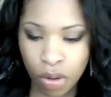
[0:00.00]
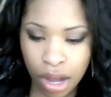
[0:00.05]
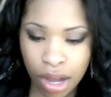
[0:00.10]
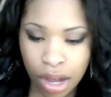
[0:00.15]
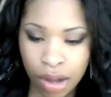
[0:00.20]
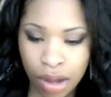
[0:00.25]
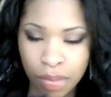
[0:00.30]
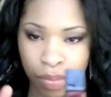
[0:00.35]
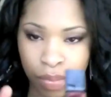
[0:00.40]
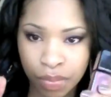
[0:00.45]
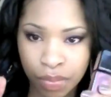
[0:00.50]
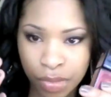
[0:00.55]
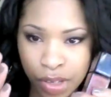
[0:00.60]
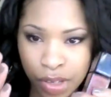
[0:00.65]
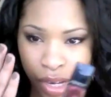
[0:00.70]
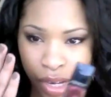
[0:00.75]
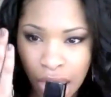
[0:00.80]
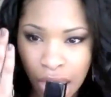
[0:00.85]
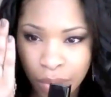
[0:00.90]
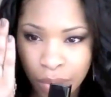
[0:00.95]
um,
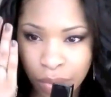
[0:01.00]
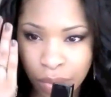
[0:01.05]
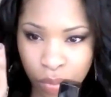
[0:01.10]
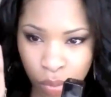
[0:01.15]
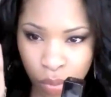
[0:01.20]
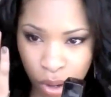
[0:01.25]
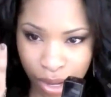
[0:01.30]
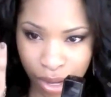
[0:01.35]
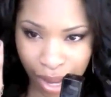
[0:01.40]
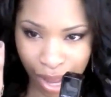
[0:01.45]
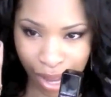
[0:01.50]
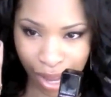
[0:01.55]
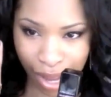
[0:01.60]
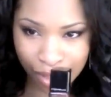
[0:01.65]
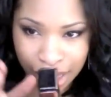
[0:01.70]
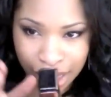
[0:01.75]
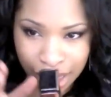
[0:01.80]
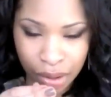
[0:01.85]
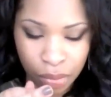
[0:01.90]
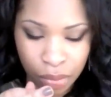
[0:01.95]
Scarab on one
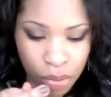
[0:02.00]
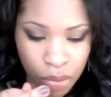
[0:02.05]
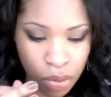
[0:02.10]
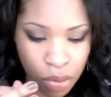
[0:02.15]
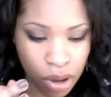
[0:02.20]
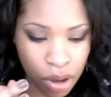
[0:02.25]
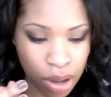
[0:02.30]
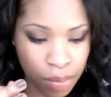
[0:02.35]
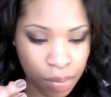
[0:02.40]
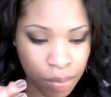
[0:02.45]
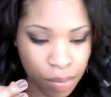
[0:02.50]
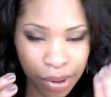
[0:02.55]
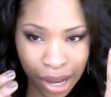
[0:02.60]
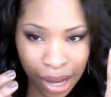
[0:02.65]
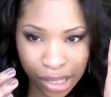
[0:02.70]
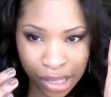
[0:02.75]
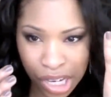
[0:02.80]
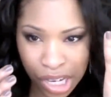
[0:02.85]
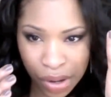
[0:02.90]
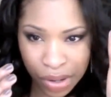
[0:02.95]
hand and I wore um,
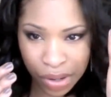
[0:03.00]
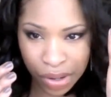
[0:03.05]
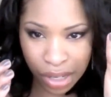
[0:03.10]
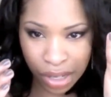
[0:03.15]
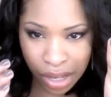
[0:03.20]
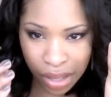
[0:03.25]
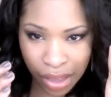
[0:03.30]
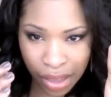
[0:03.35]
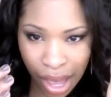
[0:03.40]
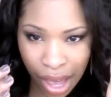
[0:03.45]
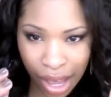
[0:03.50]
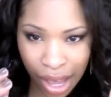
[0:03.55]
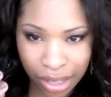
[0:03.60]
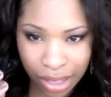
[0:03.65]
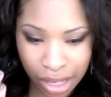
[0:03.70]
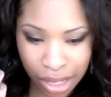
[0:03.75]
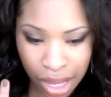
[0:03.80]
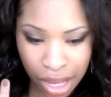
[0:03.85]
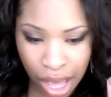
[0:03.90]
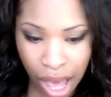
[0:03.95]
Black Cherry on the other
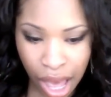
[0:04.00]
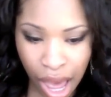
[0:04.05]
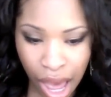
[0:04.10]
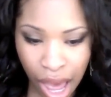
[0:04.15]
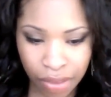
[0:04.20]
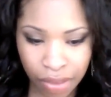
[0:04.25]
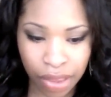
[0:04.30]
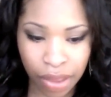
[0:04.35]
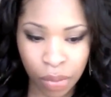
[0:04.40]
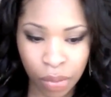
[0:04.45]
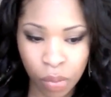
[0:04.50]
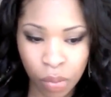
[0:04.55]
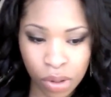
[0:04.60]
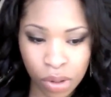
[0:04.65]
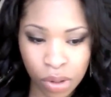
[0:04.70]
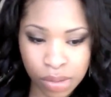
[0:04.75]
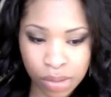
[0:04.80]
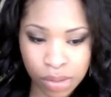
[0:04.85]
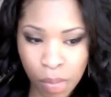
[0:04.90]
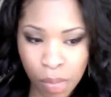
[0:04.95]
hand. And there
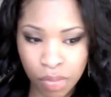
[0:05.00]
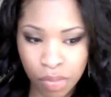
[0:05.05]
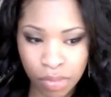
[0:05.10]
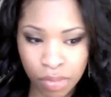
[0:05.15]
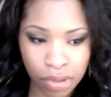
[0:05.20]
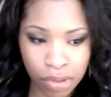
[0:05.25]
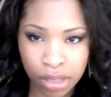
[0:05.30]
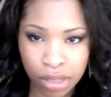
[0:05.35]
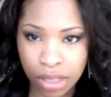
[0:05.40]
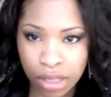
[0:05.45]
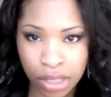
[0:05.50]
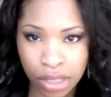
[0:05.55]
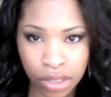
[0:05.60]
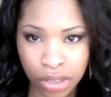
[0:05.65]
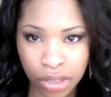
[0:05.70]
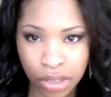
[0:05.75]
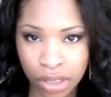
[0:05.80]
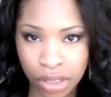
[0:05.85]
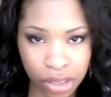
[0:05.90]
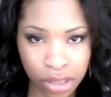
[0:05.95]
was, you
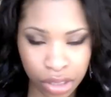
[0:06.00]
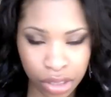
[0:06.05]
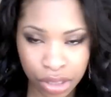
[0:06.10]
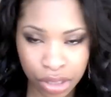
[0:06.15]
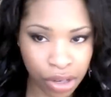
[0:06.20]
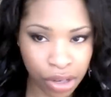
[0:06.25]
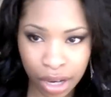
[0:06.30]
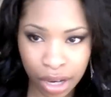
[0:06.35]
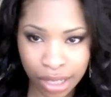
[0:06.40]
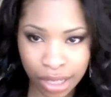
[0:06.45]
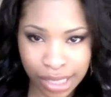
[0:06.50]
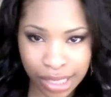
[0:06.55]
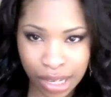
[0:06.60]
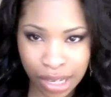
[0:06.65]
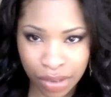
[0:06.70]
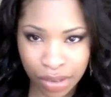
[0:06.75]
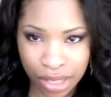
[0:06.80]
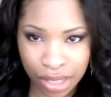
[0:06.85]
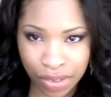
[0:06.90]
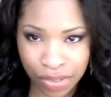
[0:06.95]
could, you could hardly
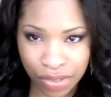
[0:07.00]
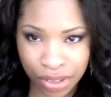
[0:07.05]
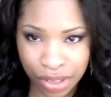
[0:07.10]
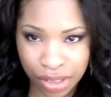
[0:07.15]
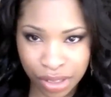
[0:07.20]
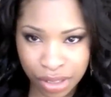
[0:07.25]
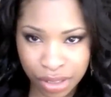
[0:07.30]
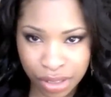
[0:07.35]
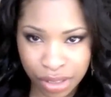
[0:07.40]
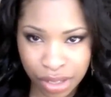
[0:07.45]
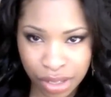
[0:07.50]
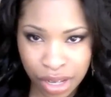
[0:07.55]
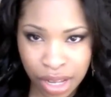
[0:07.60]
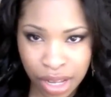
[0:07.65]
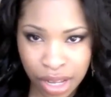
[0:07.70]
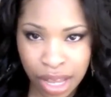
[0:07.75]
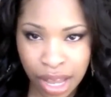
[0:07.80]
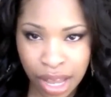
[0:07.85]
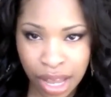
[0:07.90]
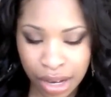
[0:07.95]
tell the difference.
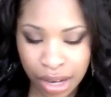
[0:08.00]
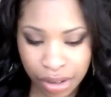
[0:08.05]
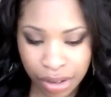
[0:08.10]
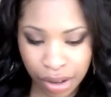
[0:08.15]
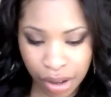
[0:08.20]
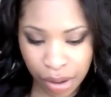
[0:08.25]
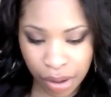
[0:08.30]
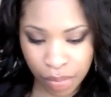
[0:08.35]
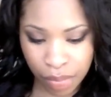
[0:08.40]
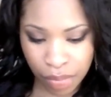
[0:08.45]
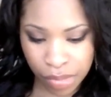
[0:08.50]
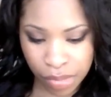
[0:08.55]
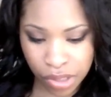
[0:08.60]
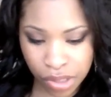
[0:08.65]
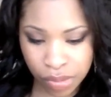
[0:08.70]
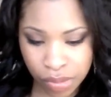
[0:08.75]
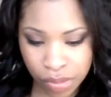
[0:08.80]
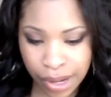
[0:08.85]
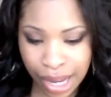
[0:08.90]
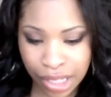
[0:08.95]
And um,
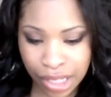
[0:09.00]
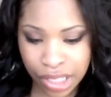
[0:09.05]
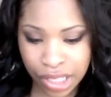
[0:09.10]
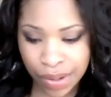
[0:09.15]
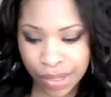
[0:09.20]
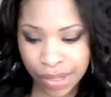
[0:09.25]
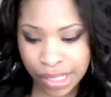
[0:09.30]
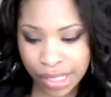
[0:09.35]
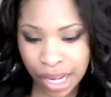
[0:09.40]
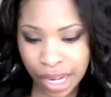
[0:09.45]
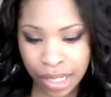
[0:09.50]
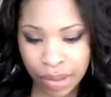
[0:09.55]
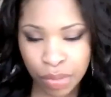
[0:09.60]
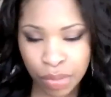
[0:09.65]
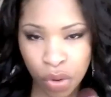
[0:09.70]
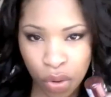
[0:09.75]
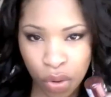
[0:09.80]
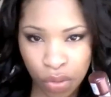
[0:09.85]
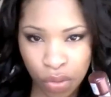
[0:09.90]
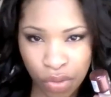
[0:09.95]
black cherry is slightly
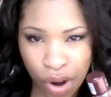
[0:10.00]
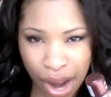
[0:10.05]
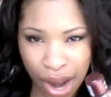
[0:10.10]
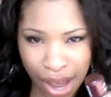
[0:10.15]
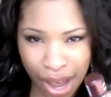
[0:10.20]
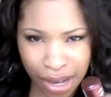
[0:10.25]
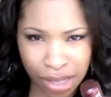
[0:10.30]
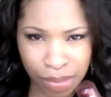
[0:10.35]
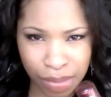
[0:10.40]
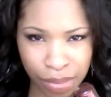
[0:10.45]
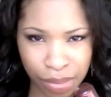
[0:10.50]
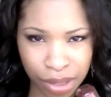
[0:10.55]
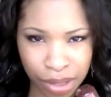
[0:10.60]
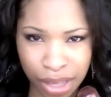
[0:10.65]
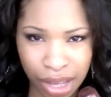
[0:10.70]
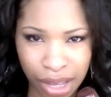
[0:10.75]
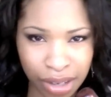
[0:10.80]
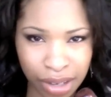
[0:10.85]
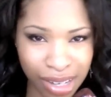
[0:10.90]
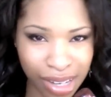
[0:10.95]
more red, but
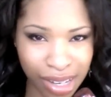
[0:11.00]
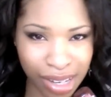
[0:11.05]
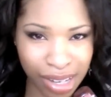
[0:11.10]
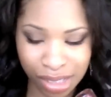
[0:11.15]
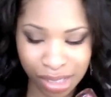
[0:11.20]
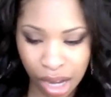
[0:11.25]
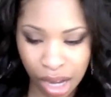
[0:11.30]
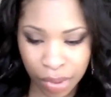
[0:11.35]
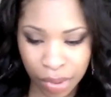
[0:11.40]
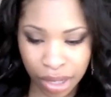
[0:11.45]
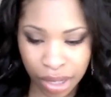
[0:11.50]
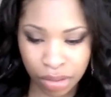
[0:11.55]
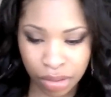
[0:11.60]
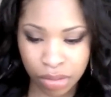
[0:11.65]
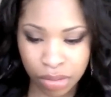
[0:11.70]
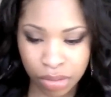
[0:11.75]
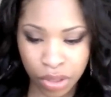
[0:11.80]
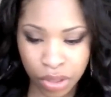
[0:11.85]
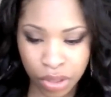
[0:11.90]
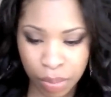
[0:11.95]
then, I mean,
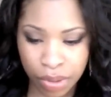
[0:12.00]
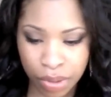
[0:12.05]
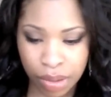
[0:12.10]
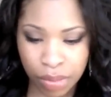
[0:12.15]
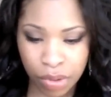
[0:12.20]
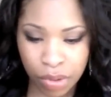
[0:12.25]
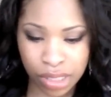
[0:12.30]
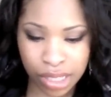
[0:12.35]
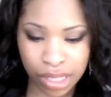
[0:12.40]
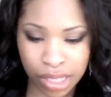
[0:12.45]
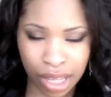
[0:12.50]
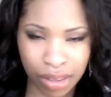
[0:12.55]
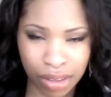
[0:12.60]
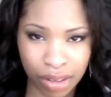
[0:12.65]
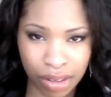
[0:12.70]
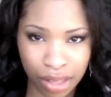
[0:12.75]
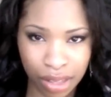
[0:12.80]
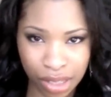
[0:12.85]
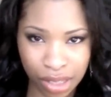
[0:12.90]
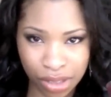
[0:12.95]
when you put them on together,
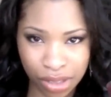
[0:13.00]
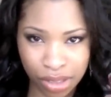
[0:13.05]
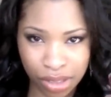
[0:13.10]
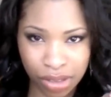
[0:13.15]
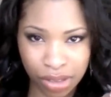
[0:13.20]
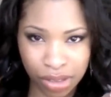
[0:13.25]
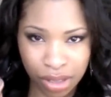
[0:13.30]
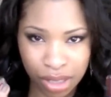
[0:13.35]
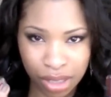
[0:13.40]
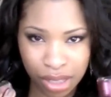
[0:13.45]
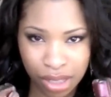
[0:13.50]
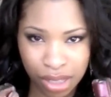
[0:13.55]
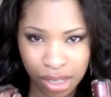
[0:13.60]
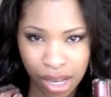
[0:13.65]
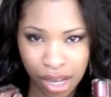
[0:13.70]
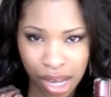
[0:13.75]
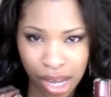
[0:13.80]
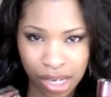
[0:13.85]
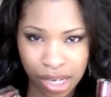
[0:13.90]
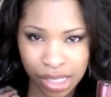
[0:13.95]
they just look
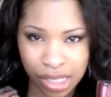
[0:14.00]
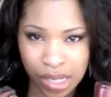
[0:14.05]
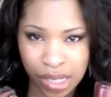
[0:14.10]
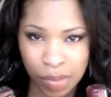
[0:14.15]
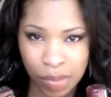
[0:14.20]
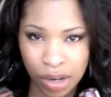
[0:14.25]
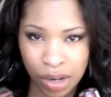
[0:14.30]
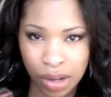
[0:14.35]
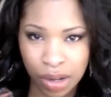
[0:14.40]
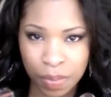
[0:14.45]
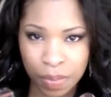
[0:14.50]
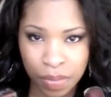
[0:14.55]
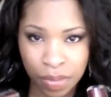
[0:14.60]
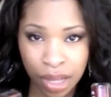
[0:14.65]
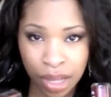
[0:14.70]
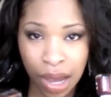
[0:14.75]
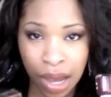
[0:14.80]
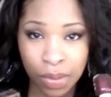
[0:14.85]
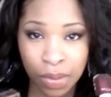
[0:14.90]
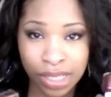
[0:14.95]
kind of similar.
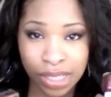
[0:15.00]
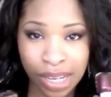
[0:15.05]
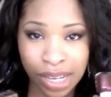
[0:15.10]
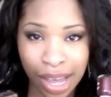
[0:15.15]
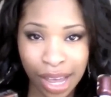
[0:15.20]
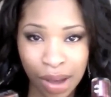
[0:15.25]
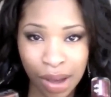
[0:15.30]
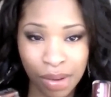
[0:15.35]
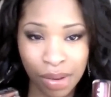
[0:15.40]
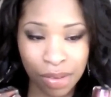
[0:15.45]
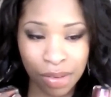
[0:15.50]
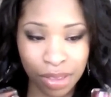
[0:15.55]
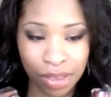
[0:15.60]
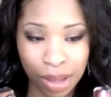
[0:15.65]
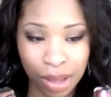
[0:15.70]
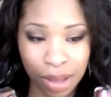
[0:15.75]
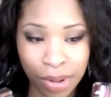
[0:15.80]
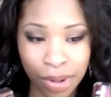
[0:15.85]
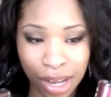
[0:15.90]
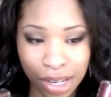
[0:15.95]
I would say, however,
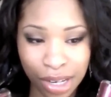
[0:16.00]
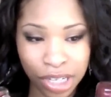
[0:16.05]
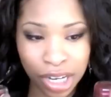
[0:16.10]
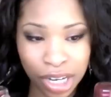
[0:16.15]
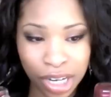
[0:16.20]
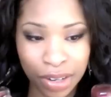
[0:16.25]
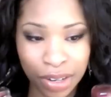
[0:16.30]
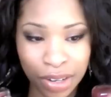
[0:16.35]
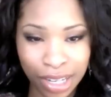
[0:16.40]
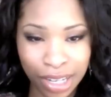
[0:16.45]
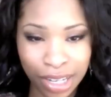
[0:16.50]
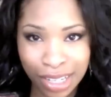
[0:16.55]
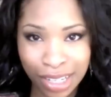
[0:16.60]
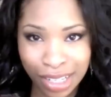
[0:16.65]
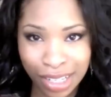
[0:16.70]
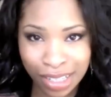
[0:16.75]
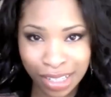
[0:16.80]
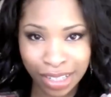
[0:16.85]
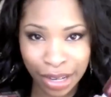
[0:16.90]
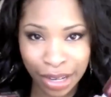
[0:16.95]
that black cherry
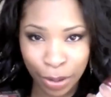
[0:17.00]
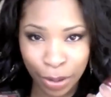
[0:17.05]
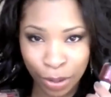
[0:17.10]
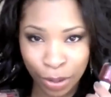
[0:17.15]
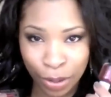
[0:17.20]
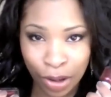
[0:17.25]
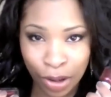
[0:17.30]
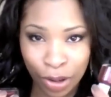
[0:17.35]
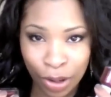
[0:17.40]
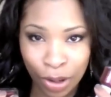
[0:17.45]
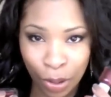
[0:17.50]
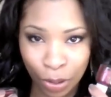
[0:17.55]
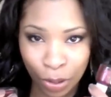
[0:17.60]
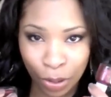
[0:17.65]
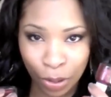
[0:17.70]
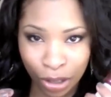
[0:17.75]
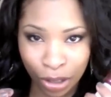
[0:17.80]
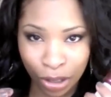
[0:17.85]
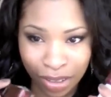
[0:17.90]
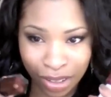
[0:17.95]
did stay on a lot
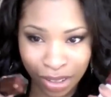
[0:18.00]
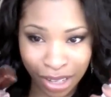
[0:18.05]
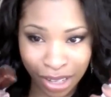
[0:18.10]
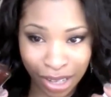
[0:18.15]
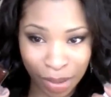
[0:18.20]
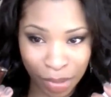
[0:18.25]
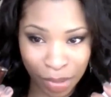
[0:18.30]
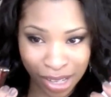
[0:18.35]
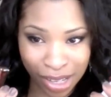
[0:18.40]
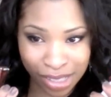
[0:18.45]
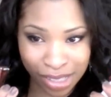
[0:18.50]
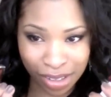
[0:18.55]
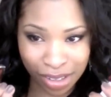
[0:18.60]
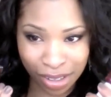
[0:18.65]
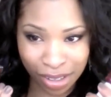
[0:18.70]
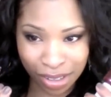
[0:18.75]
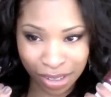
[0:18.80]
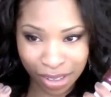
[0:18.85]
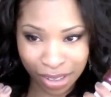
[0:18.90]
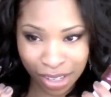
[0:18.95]
longer than
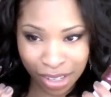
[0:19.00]
Illamasqua.